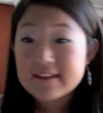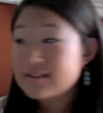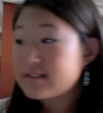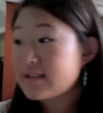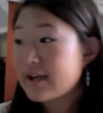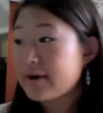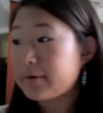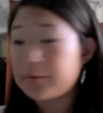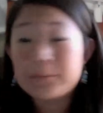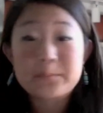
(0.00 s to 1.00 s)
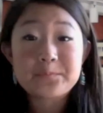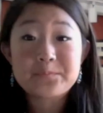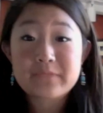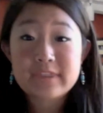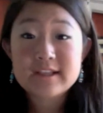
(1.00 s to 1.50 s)
So
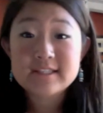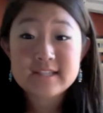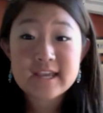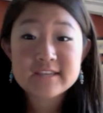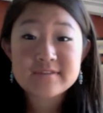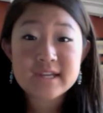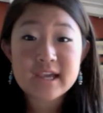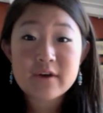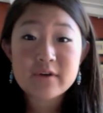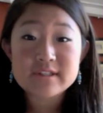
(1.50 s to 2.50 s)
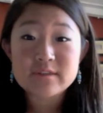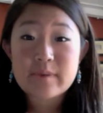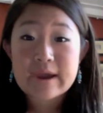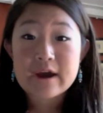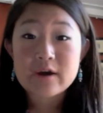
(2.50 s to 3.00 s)
today's video is
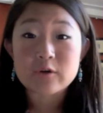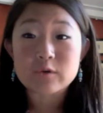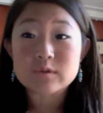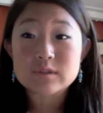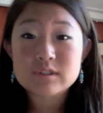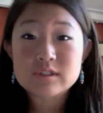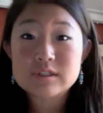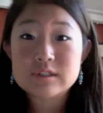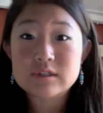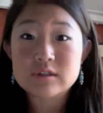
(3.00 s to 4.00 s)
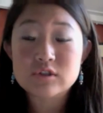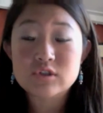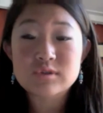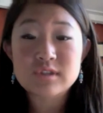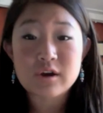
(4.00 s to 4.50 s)
about
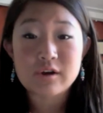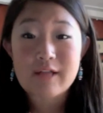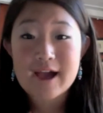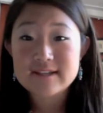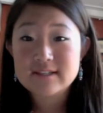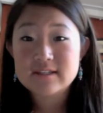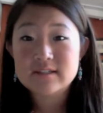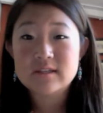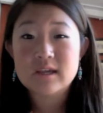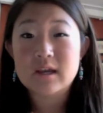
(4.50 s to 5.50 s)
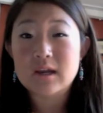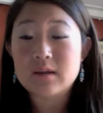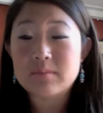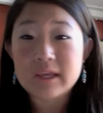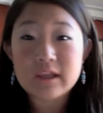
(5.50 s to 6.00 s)
choosing your classes
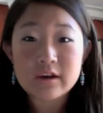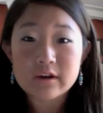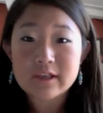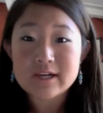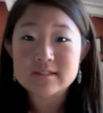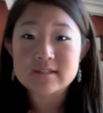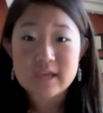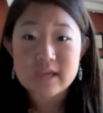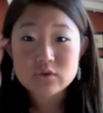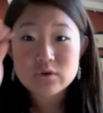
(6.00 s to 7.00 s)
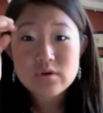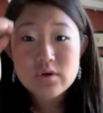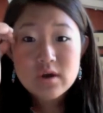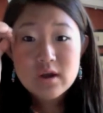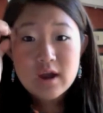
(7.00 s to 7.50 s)
and making your class schedule.
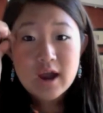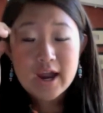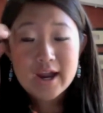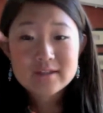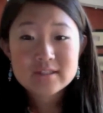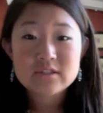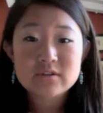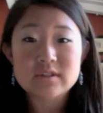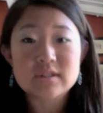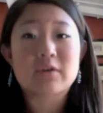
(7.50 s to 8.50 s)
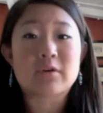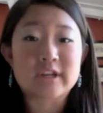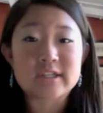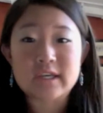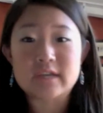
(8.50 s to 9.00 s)
I had to do this at
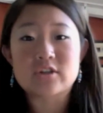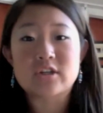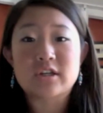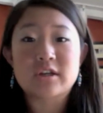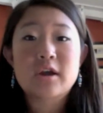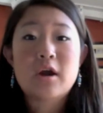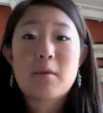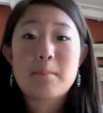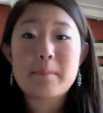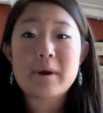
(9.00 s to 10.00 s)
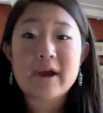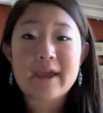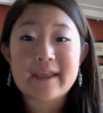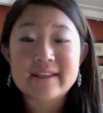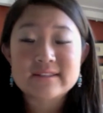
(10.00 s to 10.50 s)
orientation,
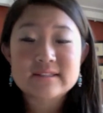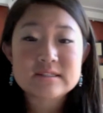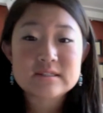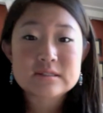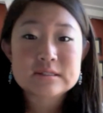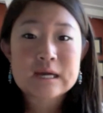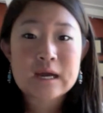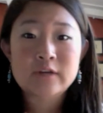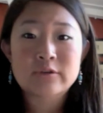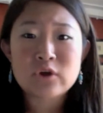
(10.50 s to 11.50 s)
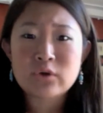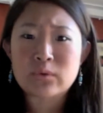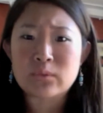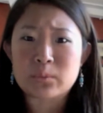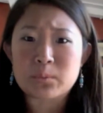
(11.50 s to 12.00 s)
but I don't
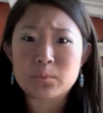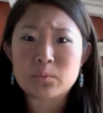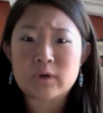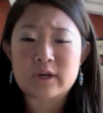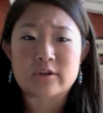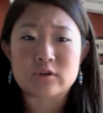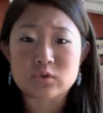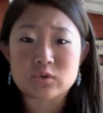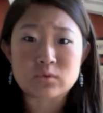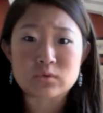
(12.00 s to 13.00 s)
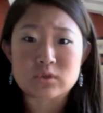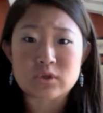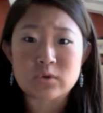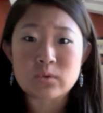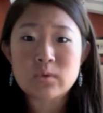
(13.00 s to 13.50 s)
know what other schools
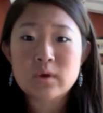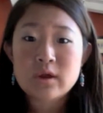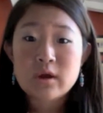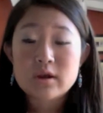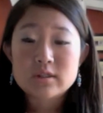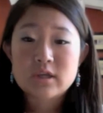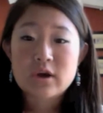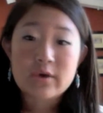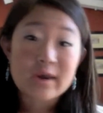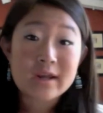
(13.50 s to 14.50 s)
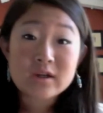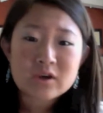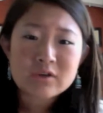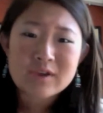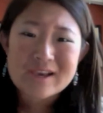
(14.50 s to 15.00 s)
do. So, and I don't
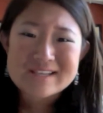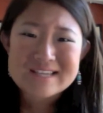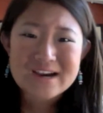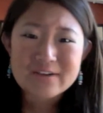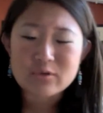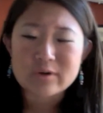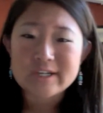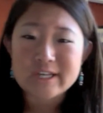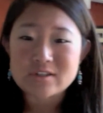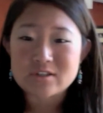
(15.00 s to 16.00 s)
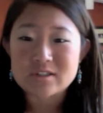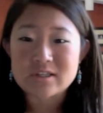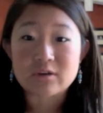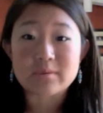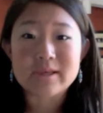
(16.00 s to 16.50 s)
know if you guys have orientation
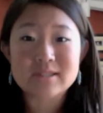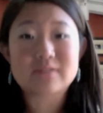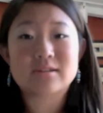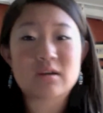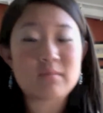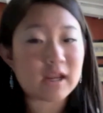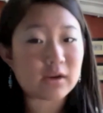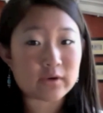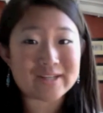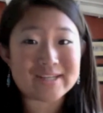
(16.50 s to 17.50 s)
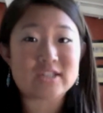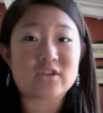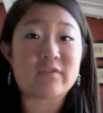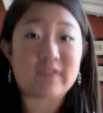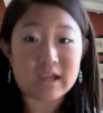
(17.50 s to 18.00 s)
still, because I was going to make an
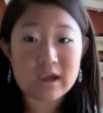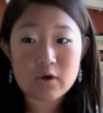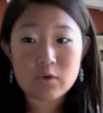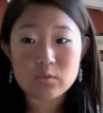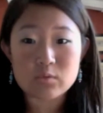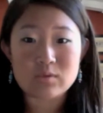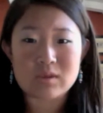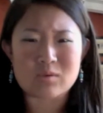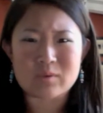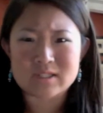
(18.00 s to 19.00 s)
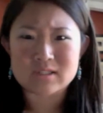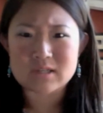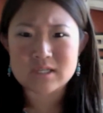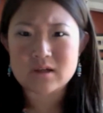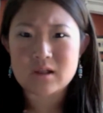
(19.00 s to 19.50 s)
orientation video, like what
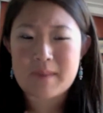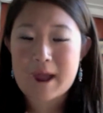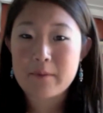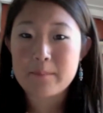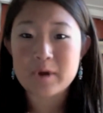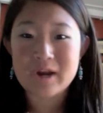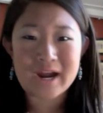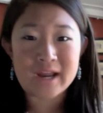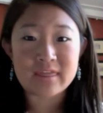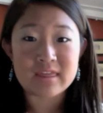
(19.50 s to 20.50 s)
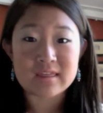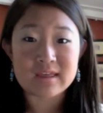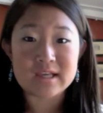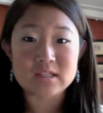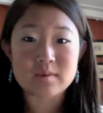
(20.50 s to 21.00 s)
it's all about, but I think
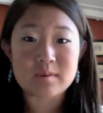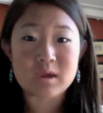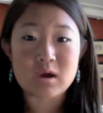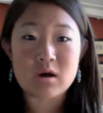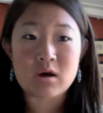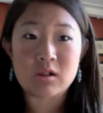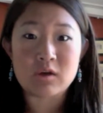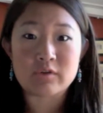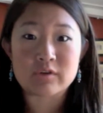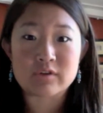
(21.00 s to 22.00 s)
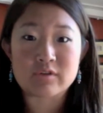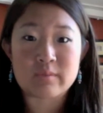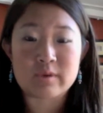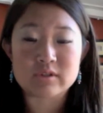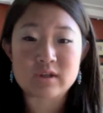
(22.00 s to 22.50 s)
that it's probably all over
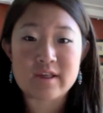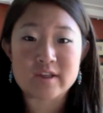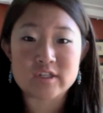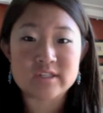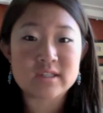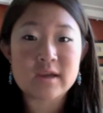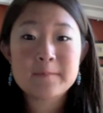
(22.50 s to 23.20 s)
for most colleges.